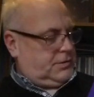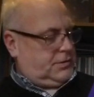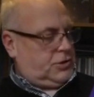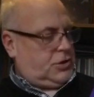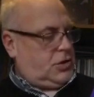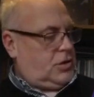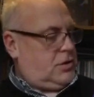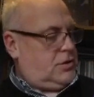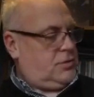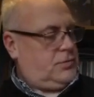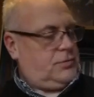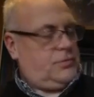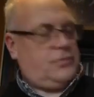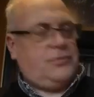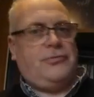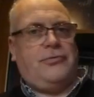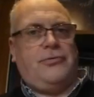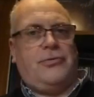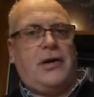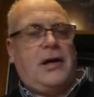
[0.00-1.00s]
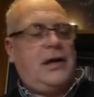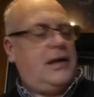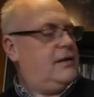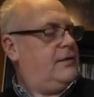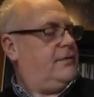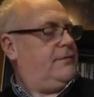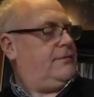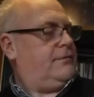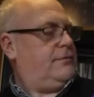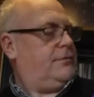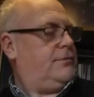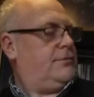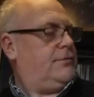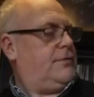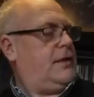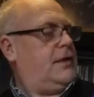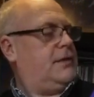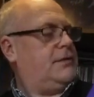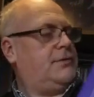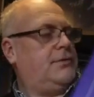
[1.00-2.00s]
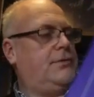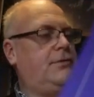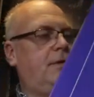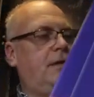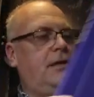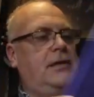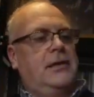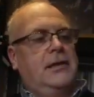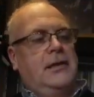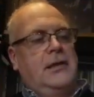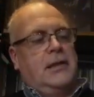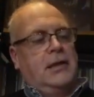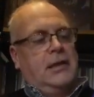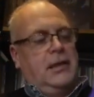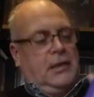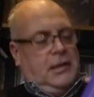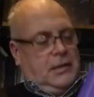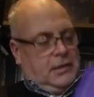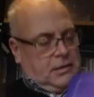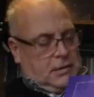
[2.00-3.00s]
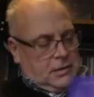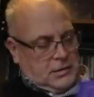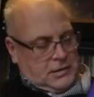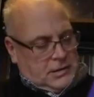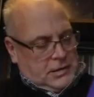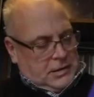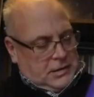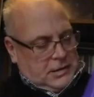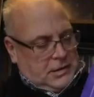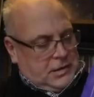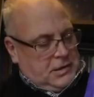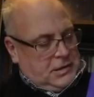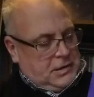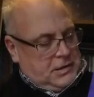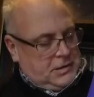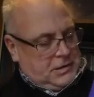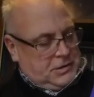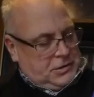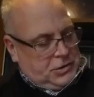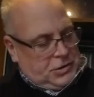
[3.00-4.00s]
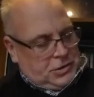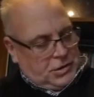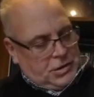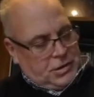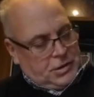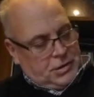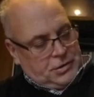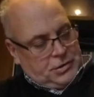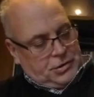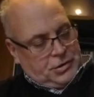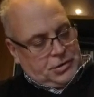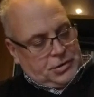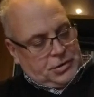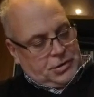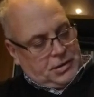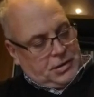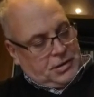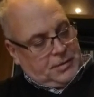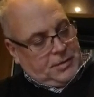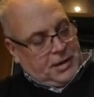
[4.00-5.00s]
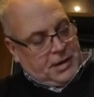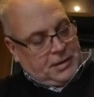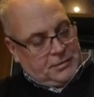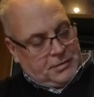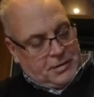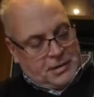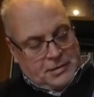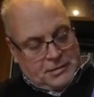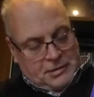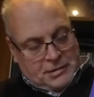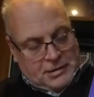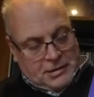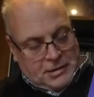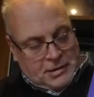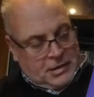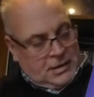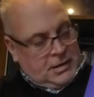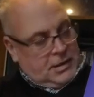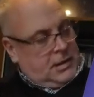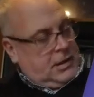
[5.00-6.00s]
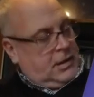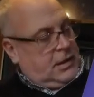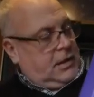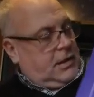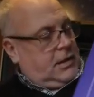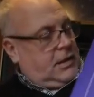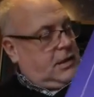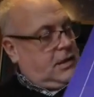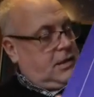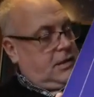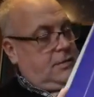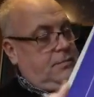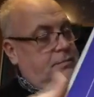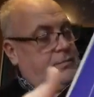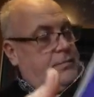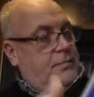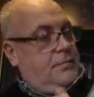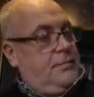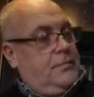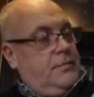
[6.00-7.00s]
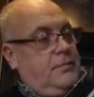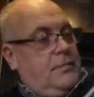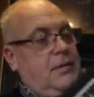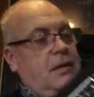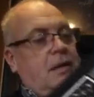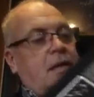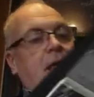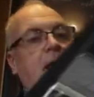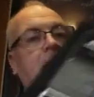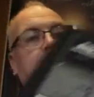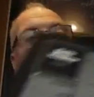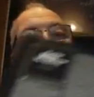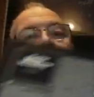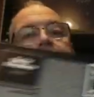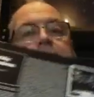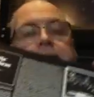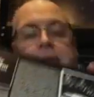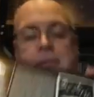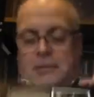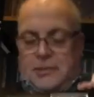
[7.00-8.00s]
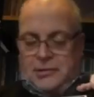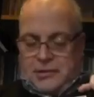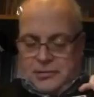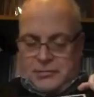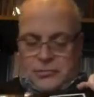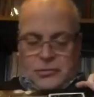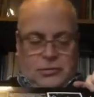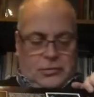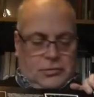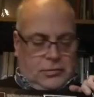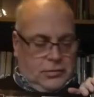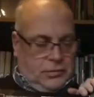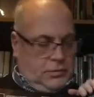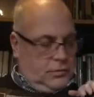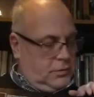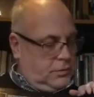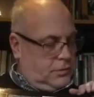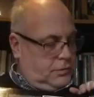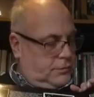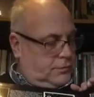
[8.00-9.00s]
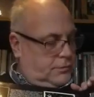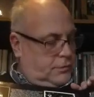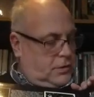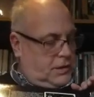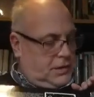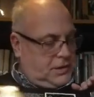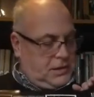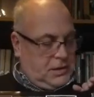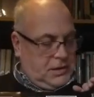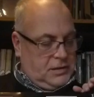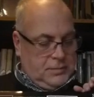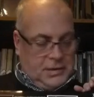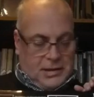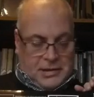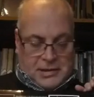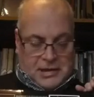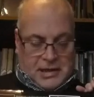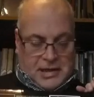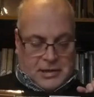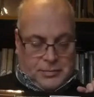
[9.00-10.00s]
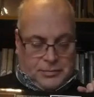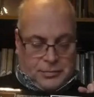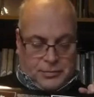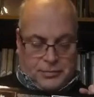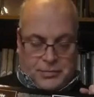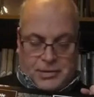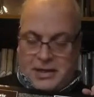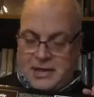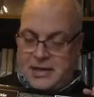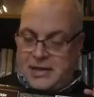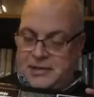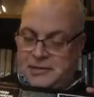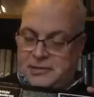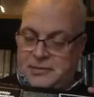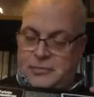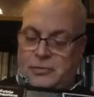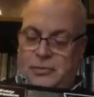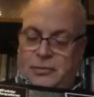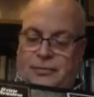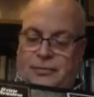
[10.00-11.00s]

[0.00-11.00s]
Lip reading: child grave and all that sort of thing. A church in the background. And then got some more writing about the album there, some more